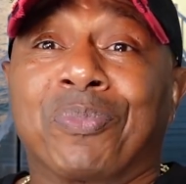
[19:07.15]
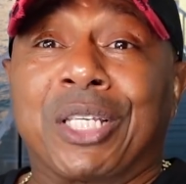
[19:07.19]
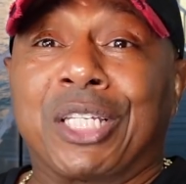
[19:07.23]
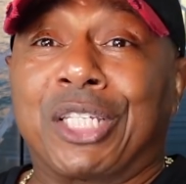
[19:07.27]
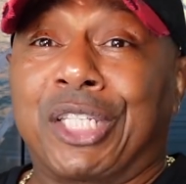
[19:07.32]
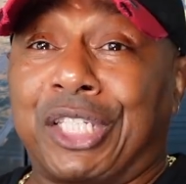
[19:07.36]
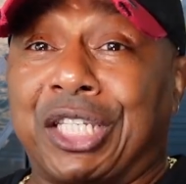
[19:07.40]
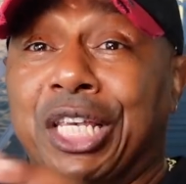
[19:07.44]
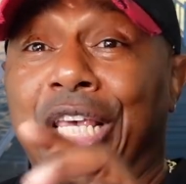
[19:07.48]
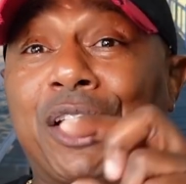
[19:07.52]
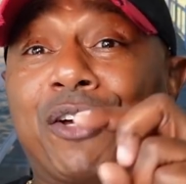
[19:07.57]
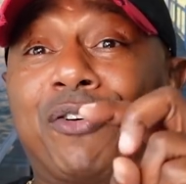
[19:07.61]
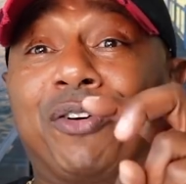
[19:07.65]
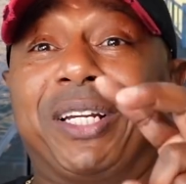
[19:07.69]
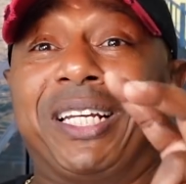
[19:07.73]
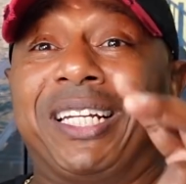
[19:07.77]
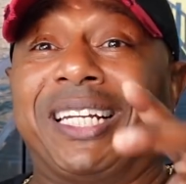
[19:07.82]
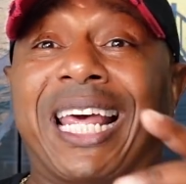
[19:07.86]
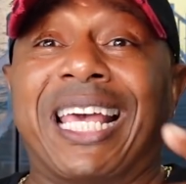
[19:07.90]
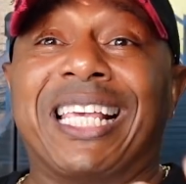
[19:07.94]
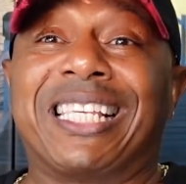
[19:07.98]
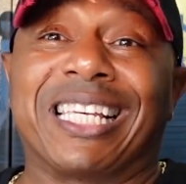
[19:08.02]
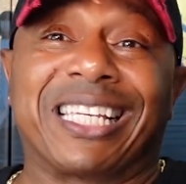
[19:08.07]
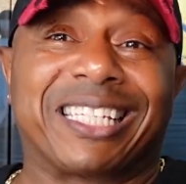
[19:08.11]
secretly
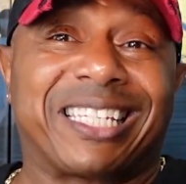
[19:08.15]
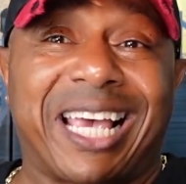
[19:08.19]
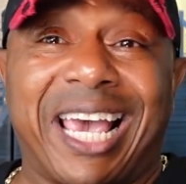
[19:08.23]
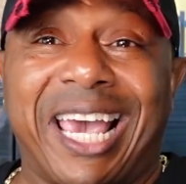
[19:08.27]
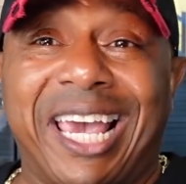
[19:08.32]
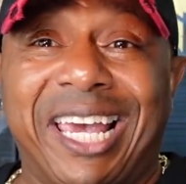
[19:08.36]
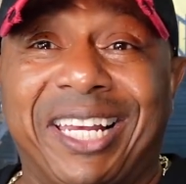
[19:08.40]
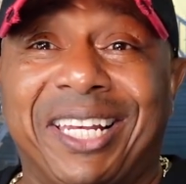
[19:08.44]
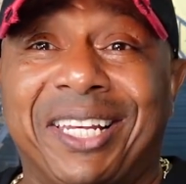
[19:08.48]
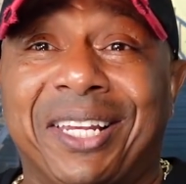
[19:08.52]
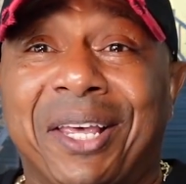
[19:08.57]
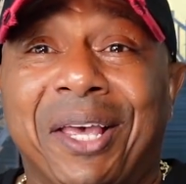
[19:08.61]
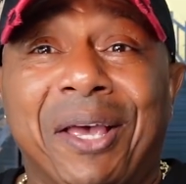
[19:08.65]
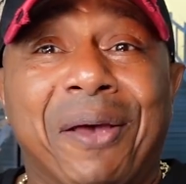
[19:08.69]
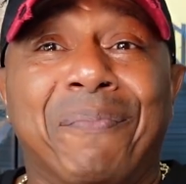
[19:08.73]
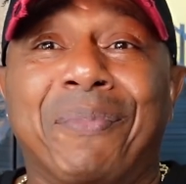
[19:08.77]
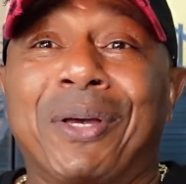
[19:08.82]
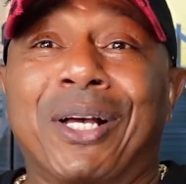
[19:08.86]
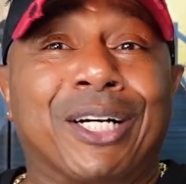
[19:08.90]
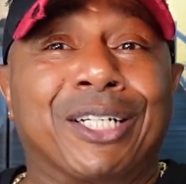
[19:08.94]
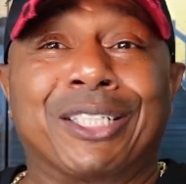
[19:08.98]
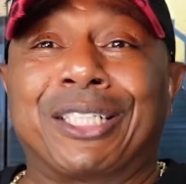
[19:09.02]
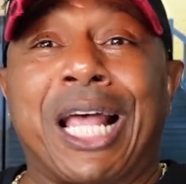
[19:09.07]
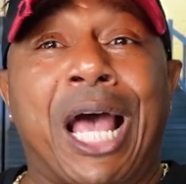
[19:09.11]
they just hating
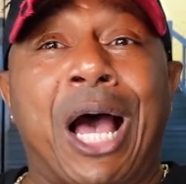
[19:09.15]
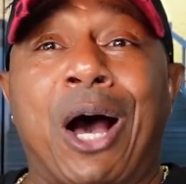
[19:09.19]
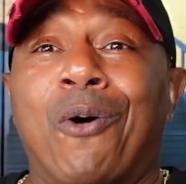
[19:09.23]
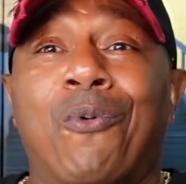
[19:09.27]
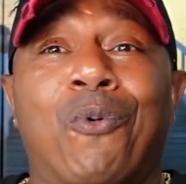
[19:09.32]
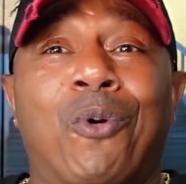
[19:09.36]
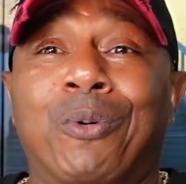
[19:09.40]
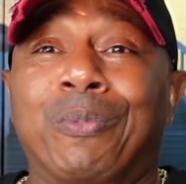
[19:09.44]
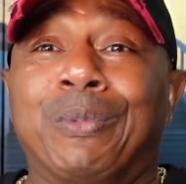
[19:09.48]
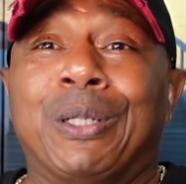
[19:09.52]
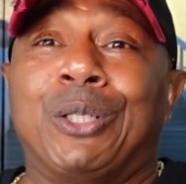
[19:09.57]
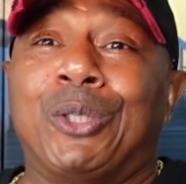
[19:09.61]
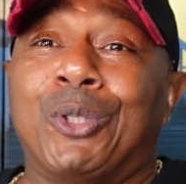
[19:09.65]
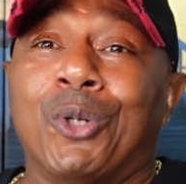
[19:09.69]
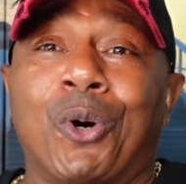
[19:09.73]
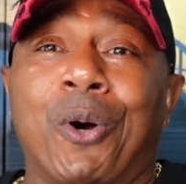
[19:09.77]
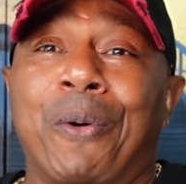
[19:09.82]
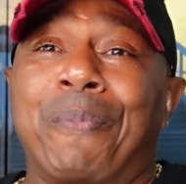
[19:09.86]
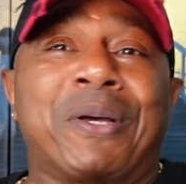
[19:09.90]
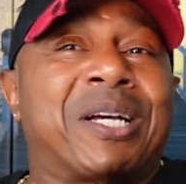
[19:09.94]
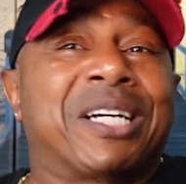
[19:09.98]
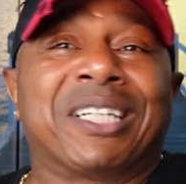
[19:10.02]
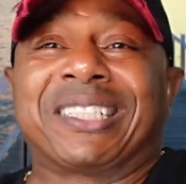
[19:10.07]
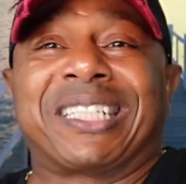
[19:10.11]
because they don't want them to
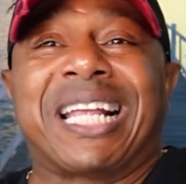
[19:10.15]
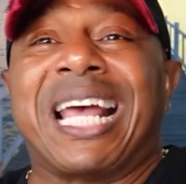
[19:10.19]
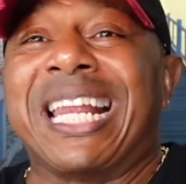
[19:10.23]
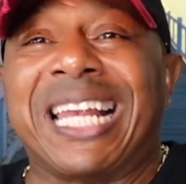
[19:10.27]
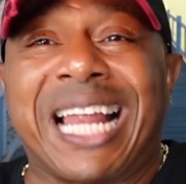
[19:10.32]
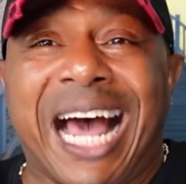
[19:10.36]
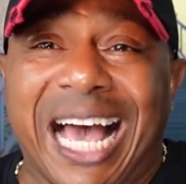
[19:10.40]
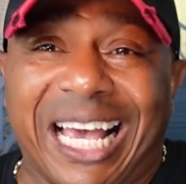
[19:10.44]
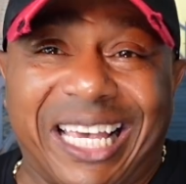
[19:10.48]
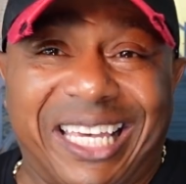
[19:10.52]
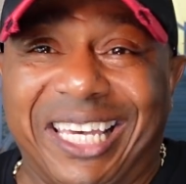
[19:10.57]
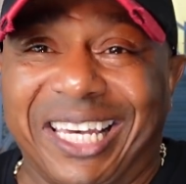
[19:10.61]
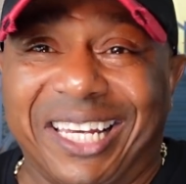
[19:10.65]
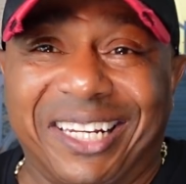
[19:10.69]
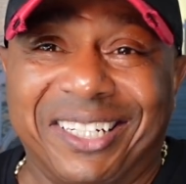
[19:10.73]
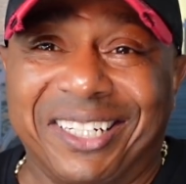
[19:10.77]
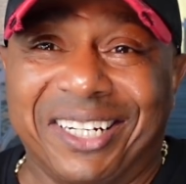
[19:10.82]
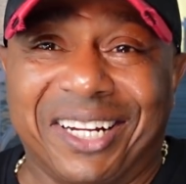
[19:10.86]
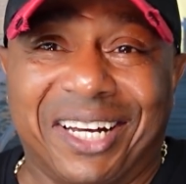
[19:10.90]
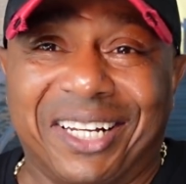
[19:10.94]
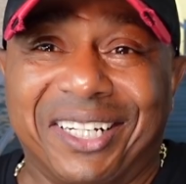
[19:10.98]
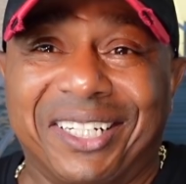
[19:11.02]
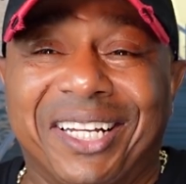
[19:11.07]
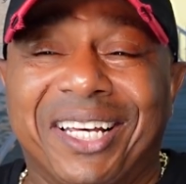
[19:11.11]
do it because they not getting
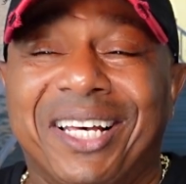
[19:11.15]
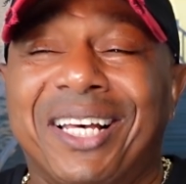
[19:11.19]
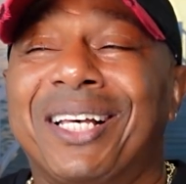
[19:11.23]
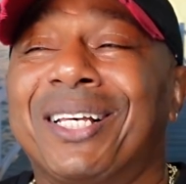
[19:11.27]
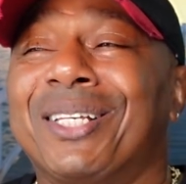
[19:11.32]
nothing.